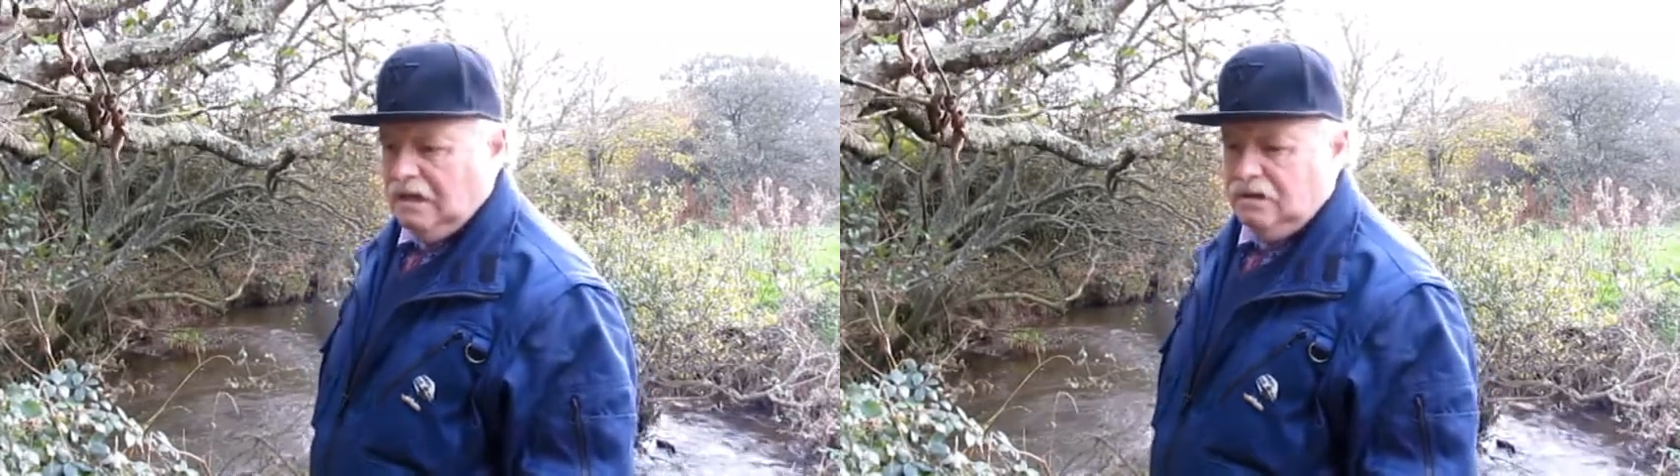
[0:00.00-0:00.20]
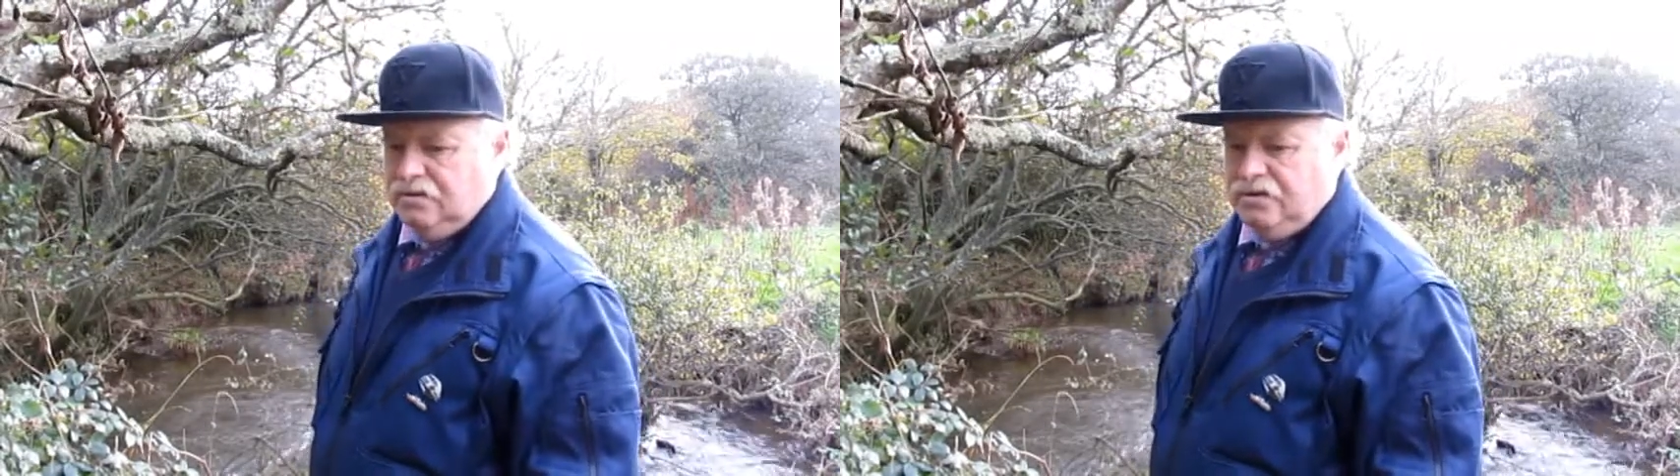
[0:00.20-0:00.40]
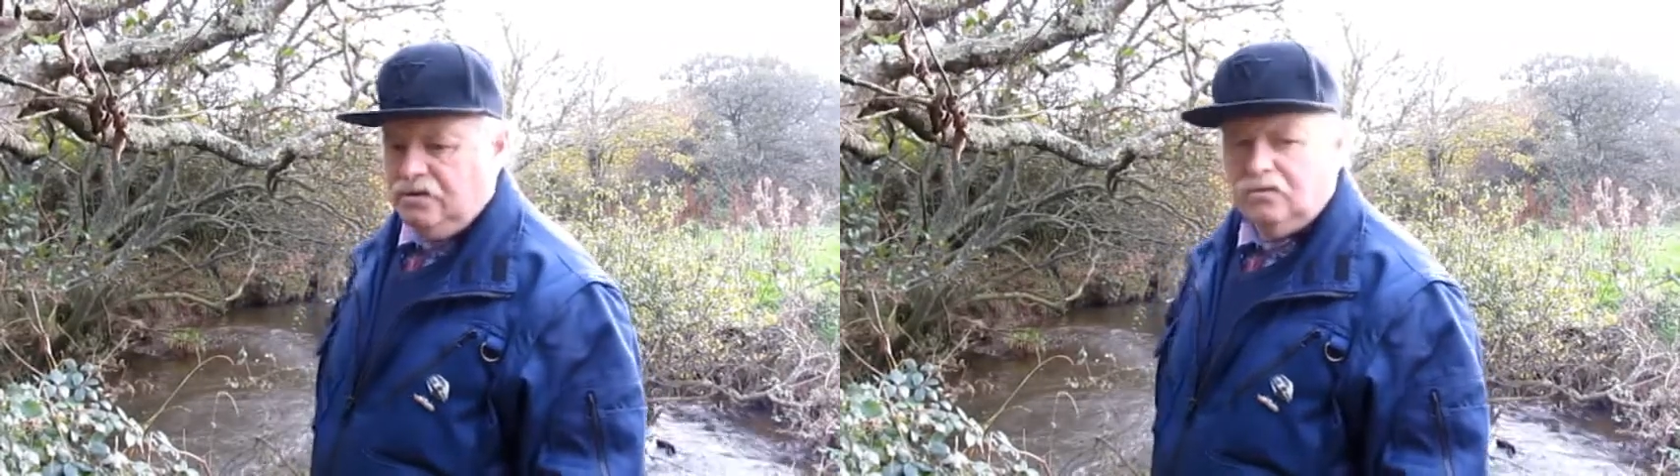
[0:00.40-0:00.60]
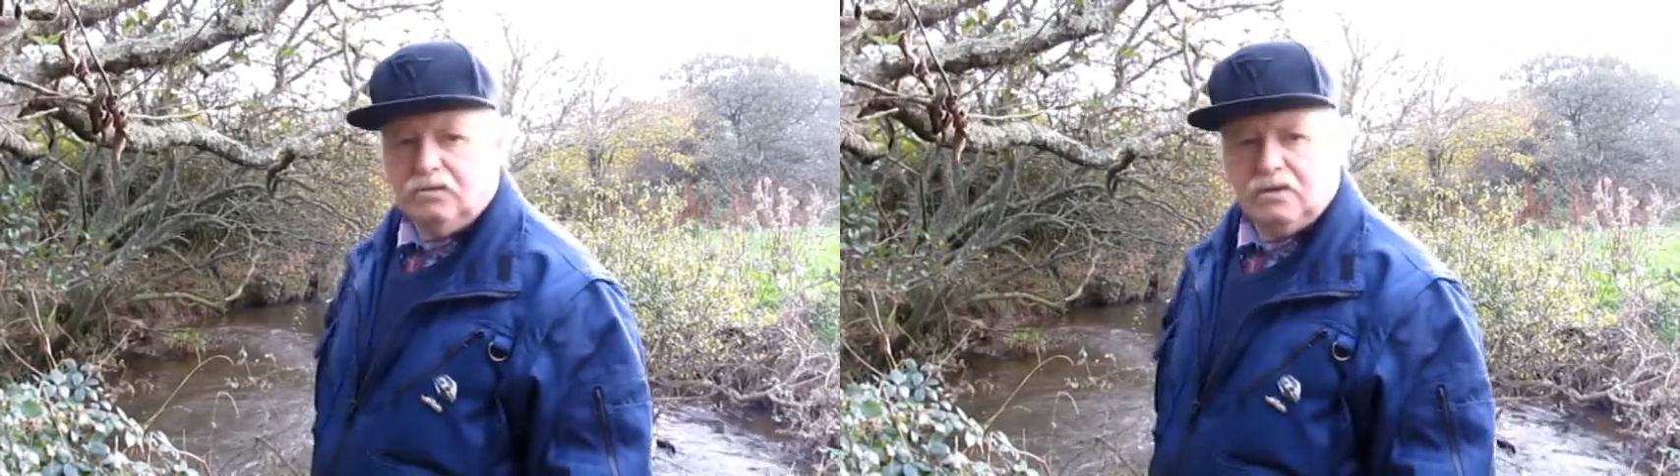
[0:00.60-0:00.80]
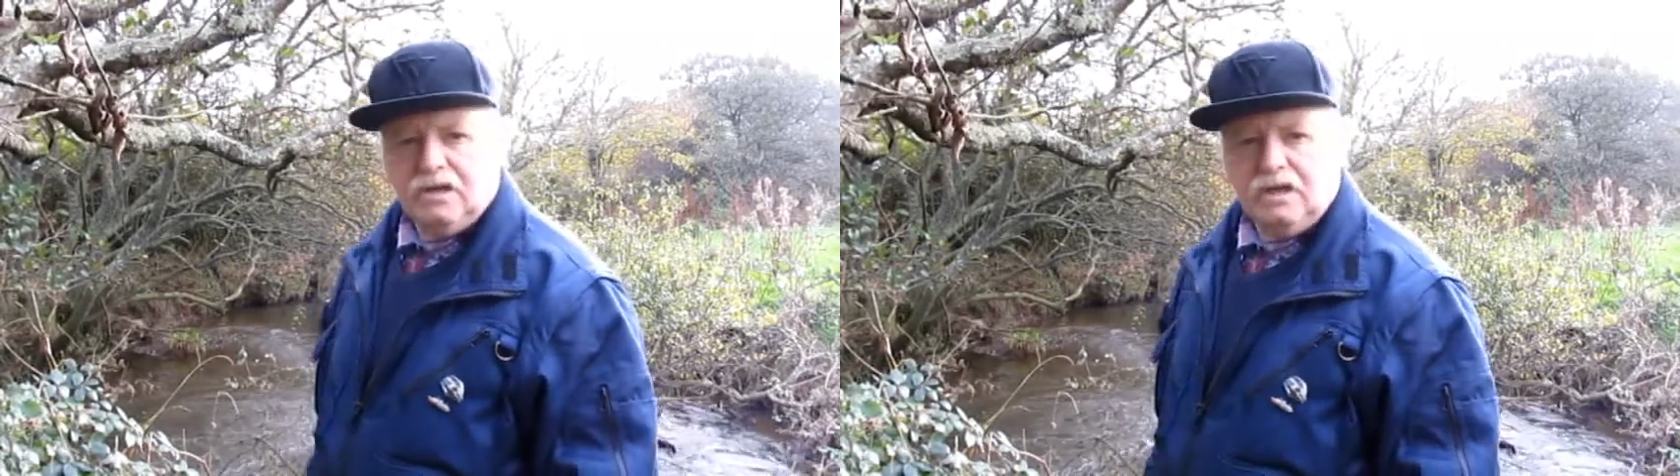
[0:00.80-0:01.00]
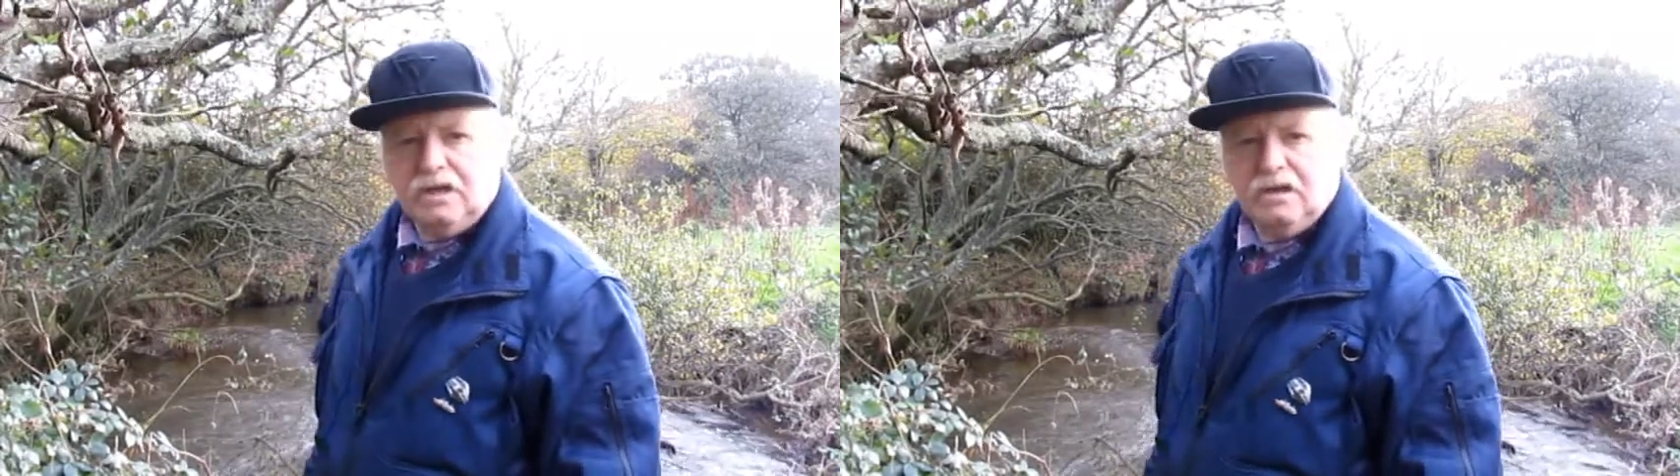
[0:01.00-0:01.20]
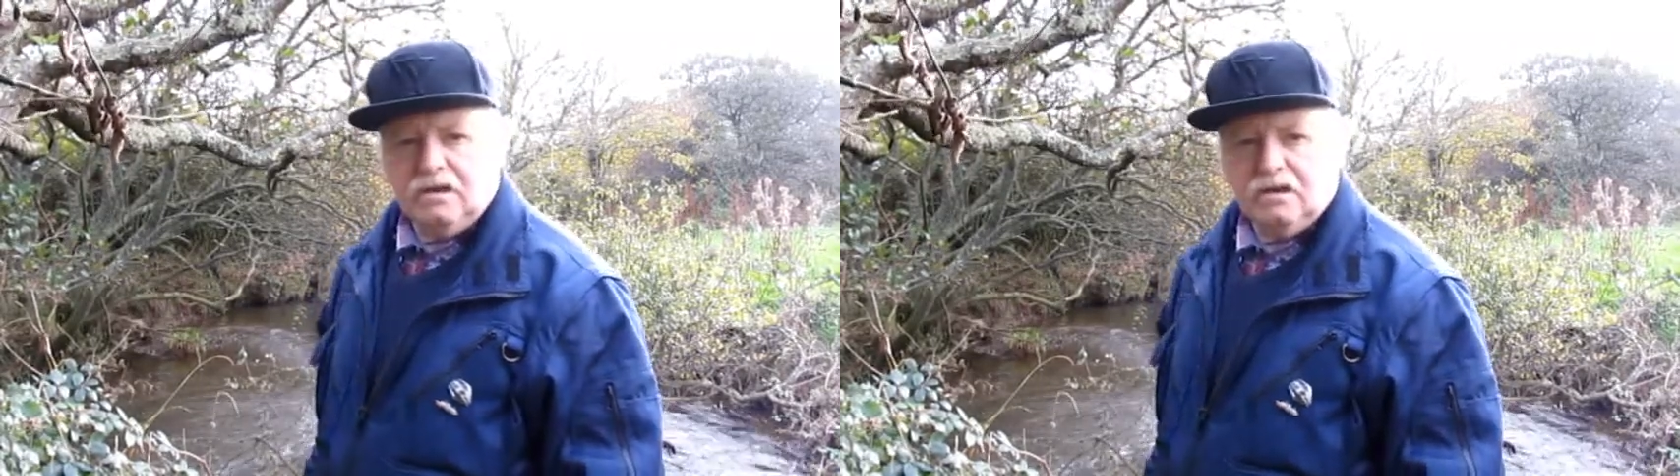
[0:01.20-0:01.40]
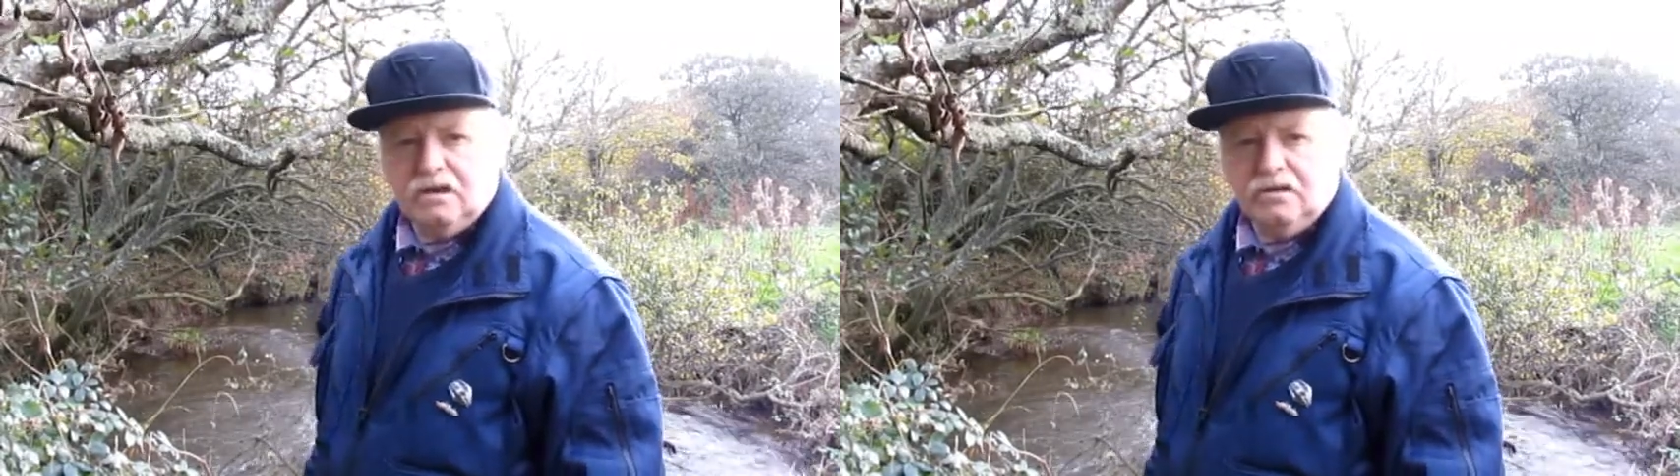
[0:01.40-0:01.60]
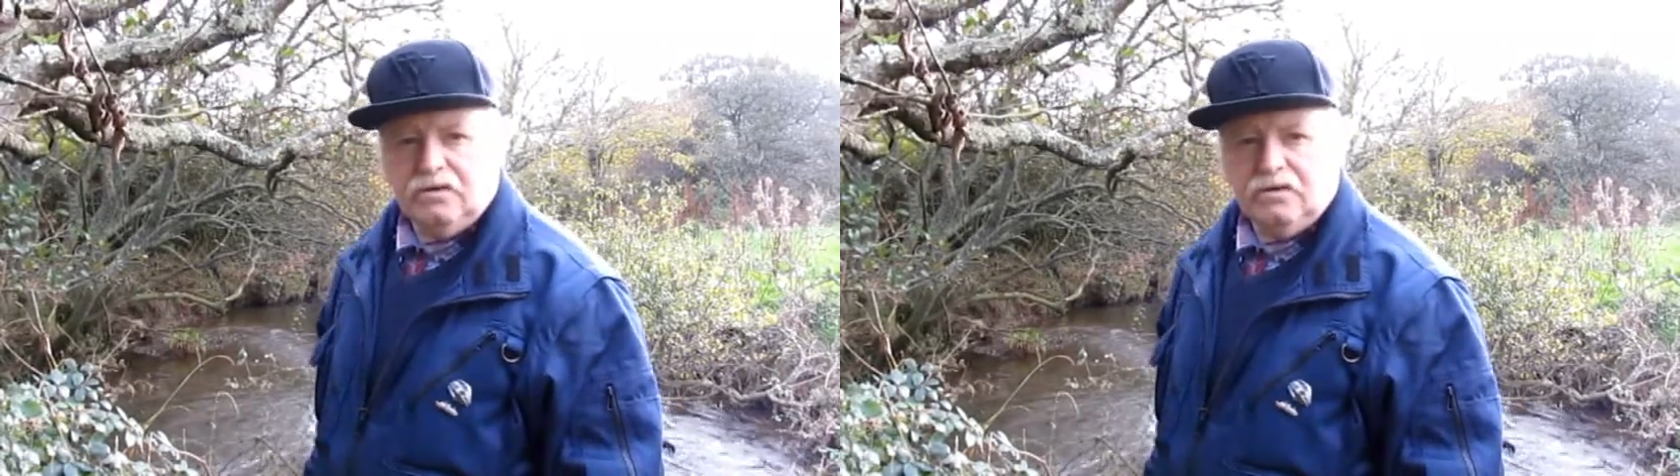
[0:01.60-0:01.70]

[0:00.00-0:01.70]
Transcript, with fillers: and show where the uh,